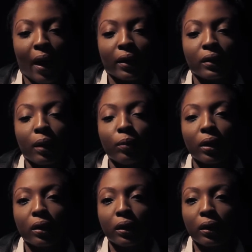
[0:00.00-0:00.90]

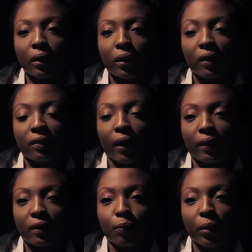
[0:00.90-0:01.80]
academically, it's
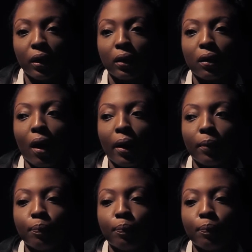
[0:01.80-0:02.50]
at its peak.